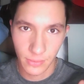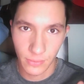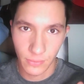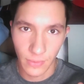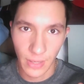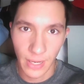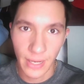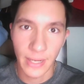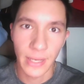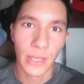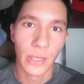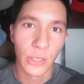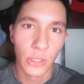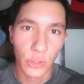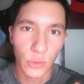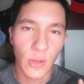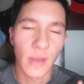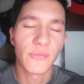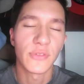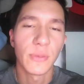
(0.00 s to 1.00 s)
right?
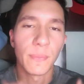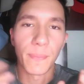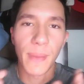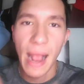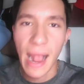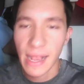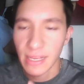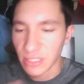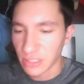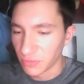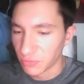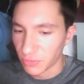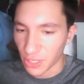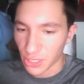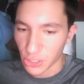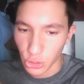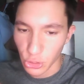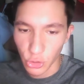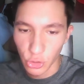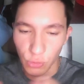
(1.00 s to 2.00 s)
You have some pass
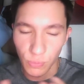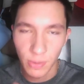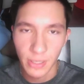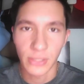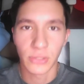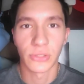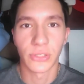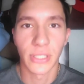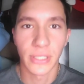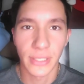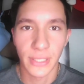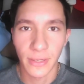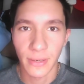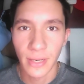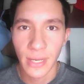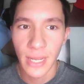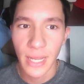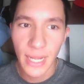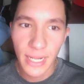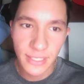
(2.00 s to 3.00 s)
deflections sprinkled in there.
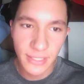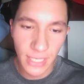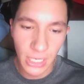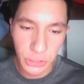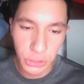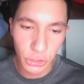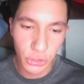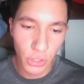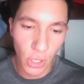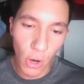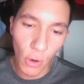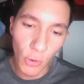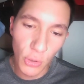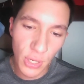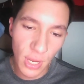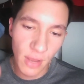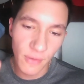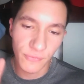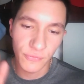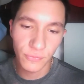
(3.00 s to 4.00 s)
It's not just, oh, you
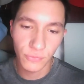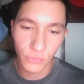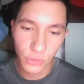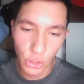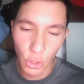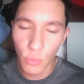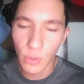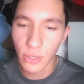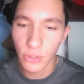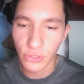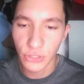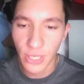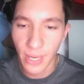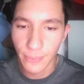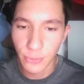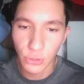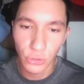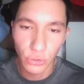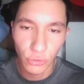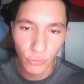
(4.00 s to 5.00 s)
have 2
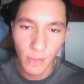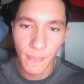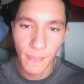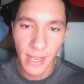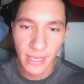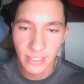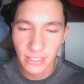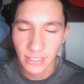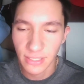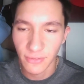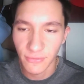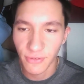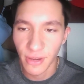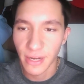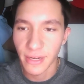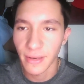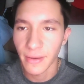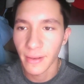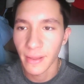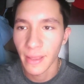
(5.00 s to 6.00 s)
interceptions, 3 passes
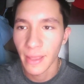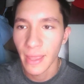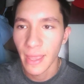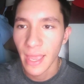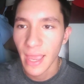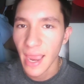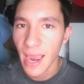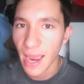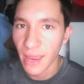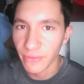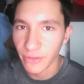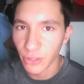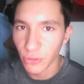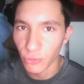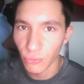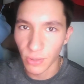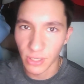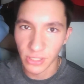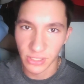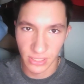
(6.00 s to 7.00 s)
defended, and then
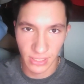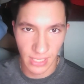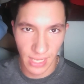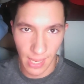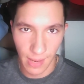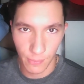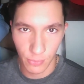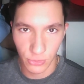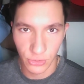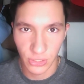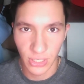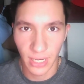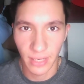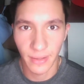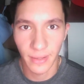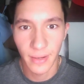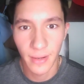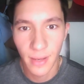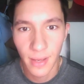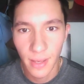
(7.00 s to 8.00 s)
the rest of the camp you're silent.
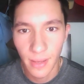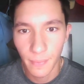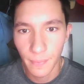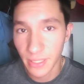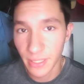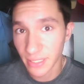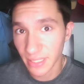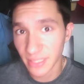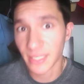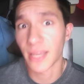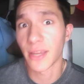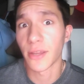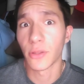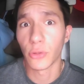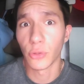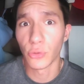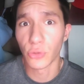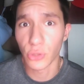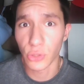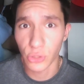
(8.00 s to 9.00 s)
Because that's how you
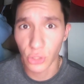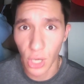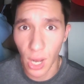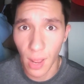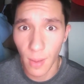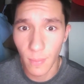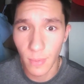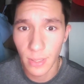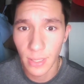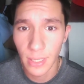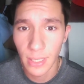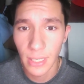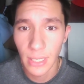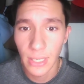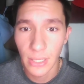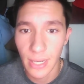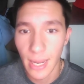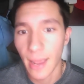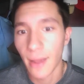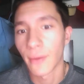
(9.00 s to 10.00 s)
lose a job.
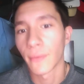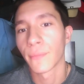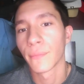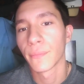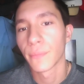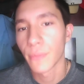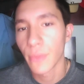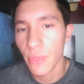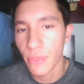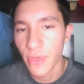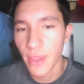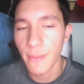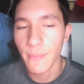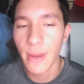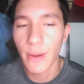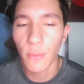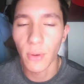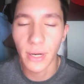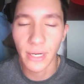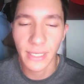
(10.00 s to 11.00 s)
Now, they may
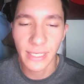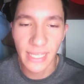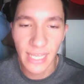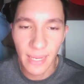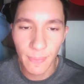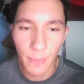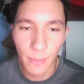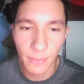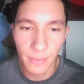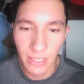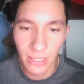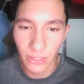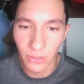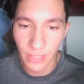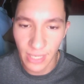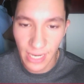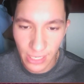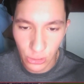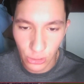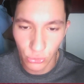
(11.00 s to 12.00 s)
want to keep him a
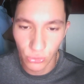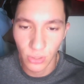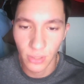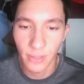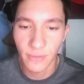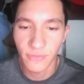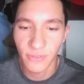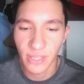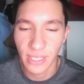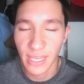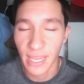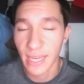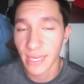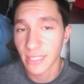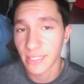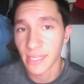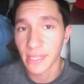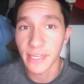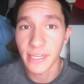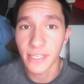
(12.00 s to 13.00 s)
little extra for the
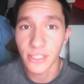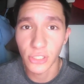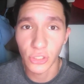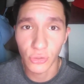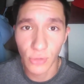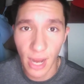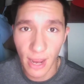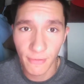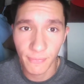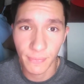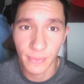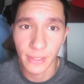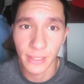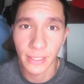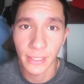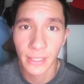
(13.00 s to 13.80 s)
case that he is a draft pick.